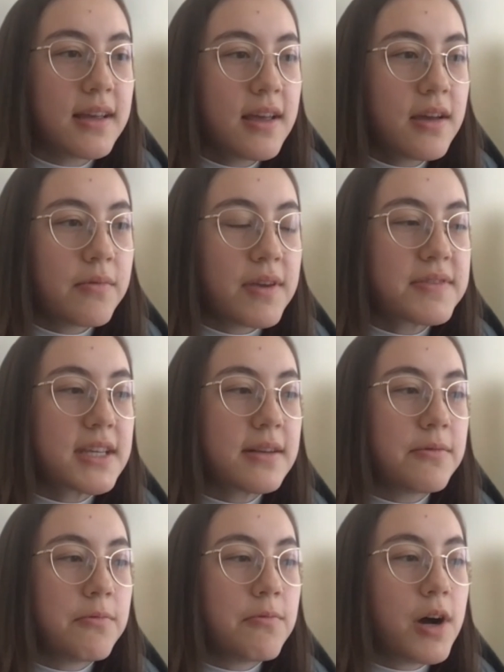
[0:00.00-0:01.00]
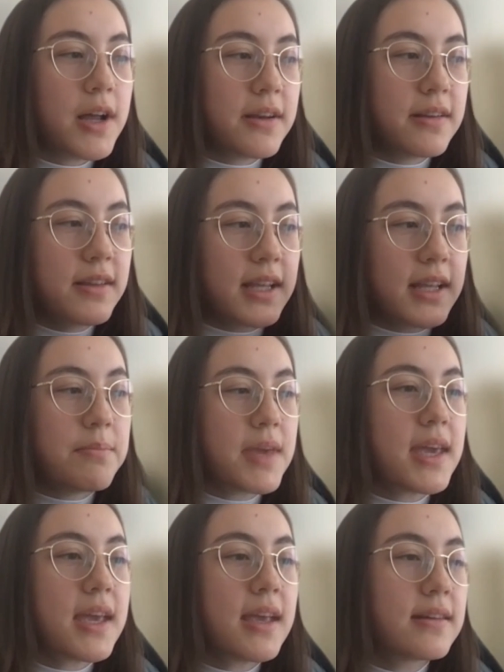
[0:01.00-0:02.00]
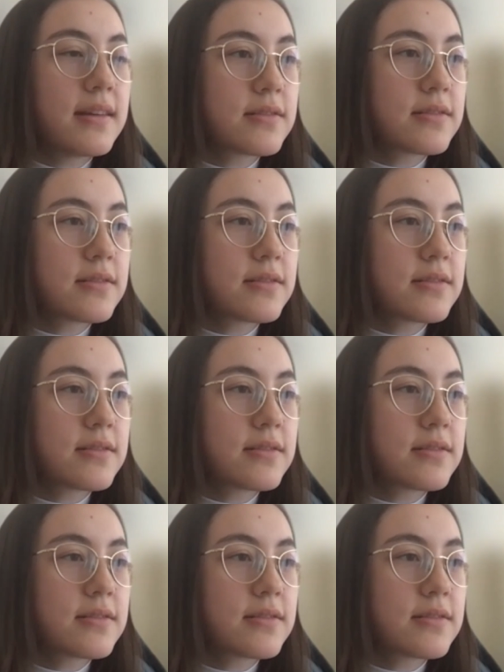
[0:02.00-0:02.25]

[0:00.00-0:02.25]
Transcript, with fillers: we've seen one, like the main